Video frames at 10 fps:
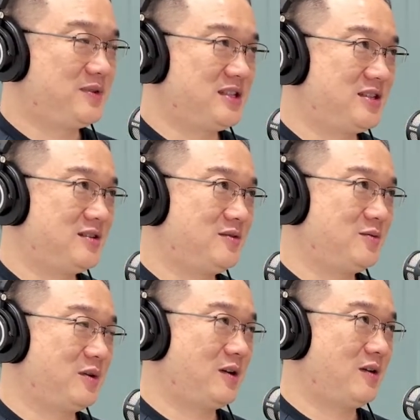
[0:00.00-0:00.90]
position
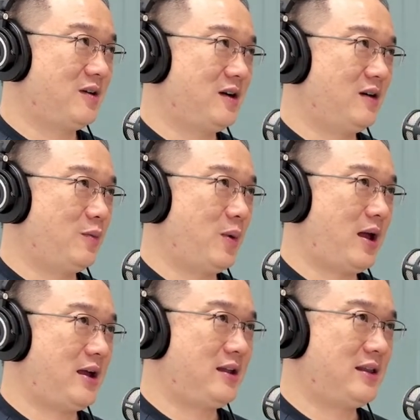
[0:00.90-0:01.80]

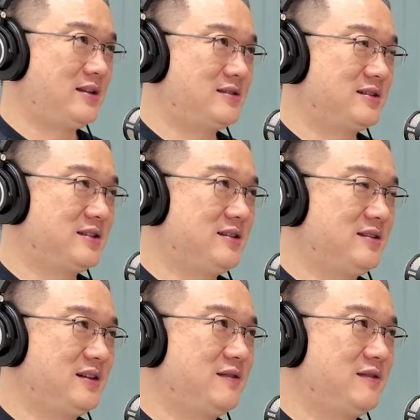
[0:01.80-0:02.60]
where there's certain